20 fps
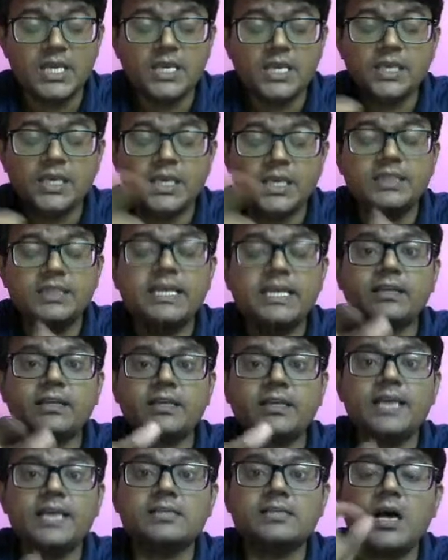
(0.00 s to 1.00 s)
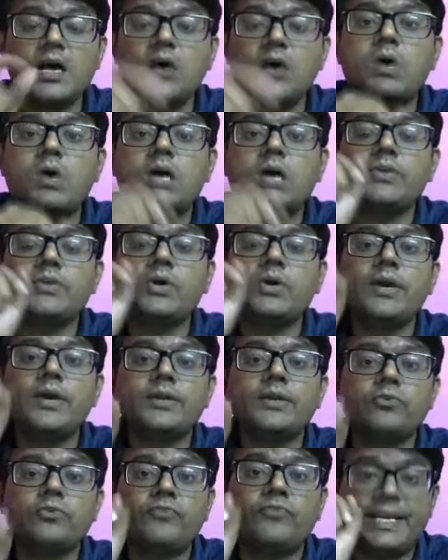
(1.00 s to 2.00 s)
In that case, how are we
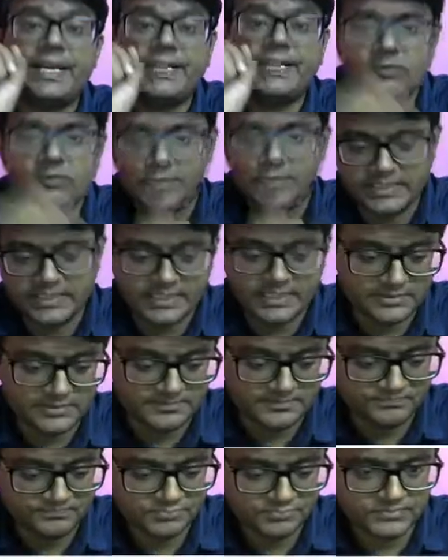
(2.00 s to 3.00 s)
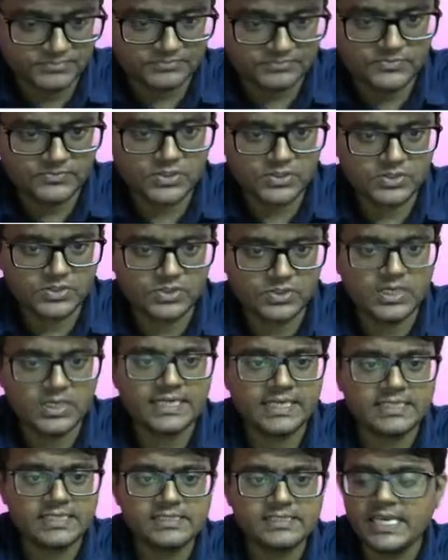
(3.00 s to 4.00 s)
going to find the work done? So
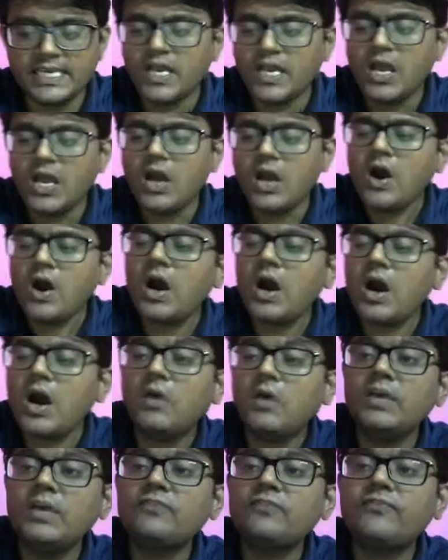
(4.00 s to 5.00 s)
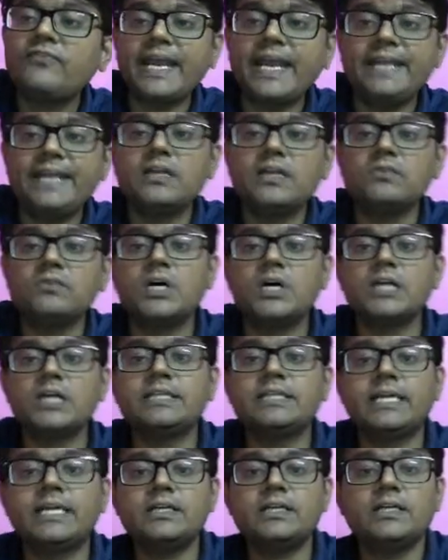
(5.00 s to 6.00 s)
let us see how we will find the
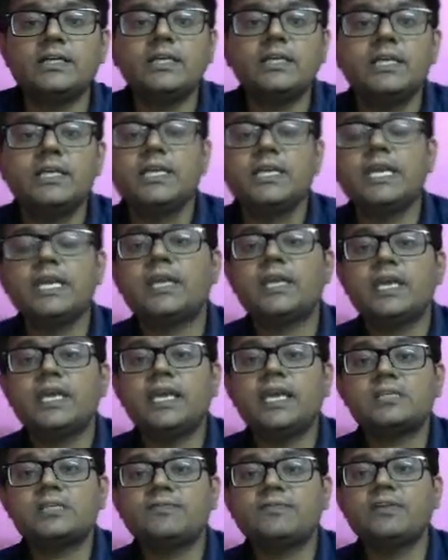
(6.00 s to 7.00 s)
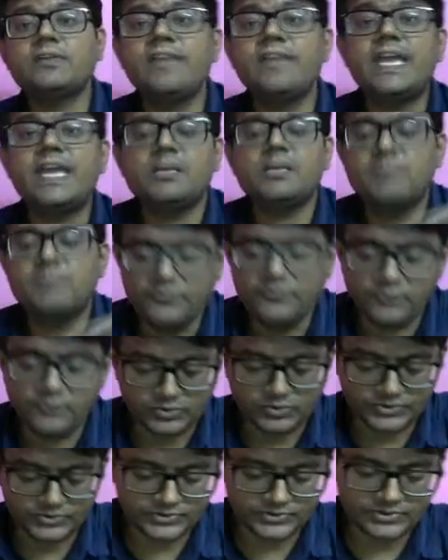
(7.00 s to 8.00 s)
work done in case of a variable
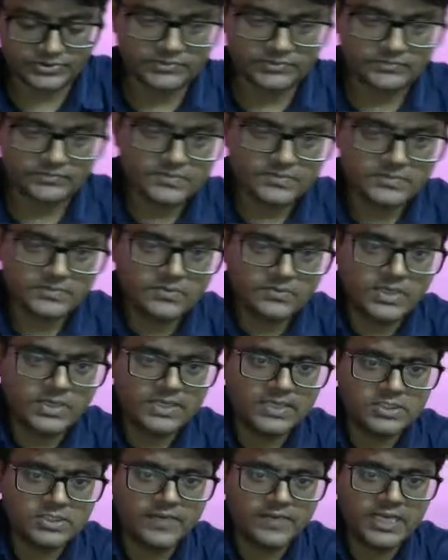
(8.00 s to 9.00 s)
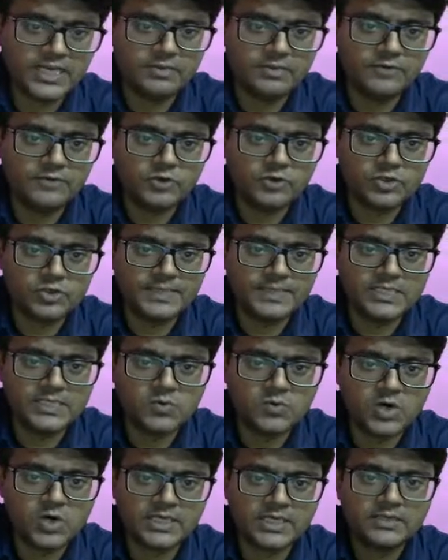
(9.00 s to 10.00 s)
force. Okay, so variable force means
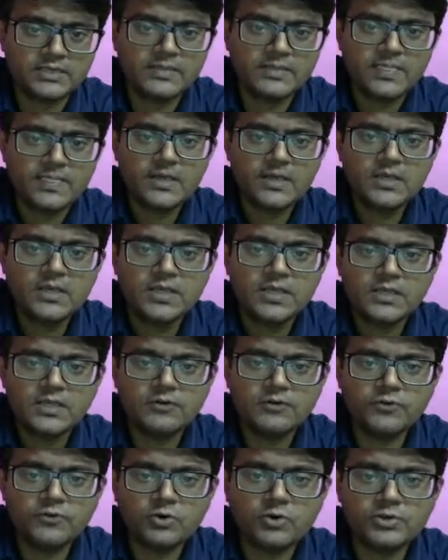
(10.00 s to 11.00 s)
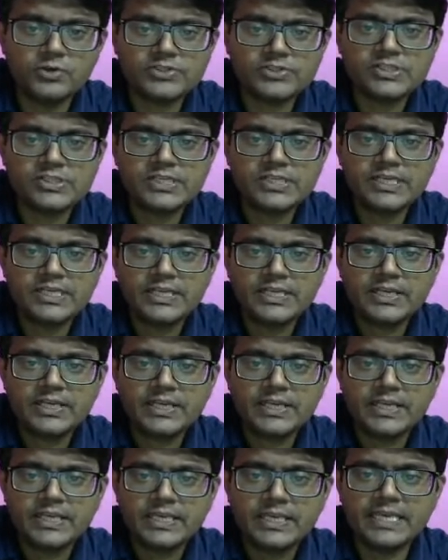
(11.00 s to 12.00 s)
what? The force
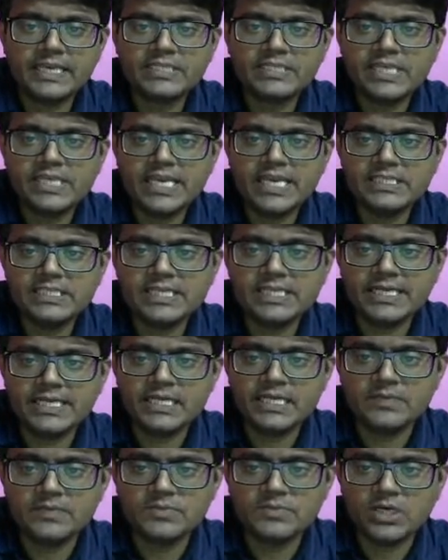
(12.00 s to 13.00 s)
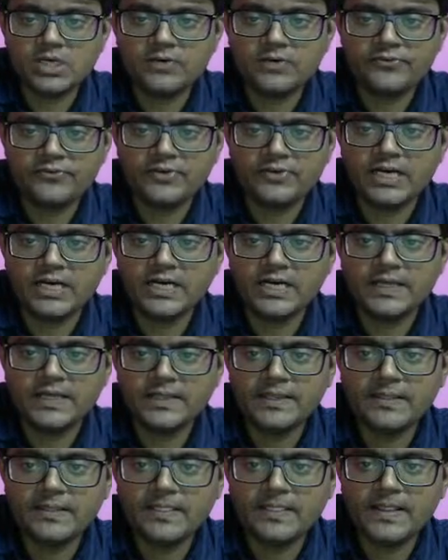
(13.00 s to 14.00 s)
can change in terms of
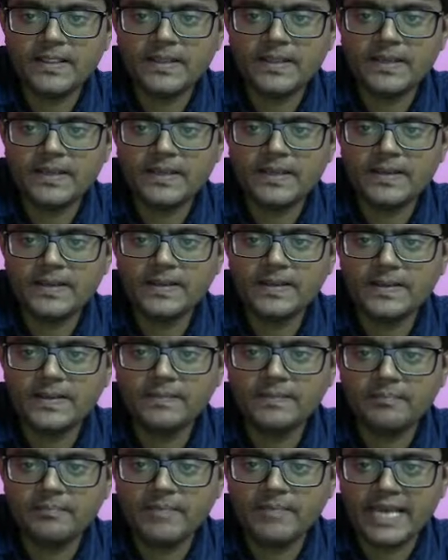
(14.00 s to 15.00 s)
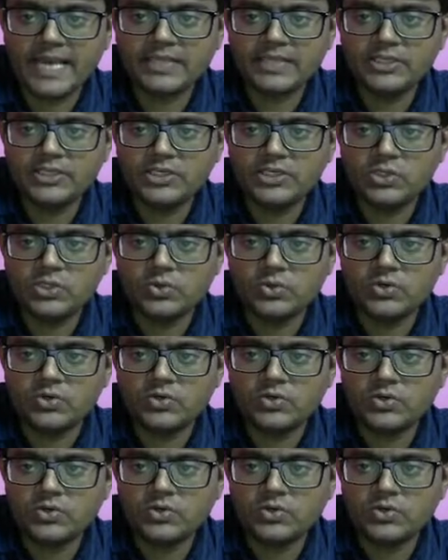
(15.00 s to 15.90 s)
magnitude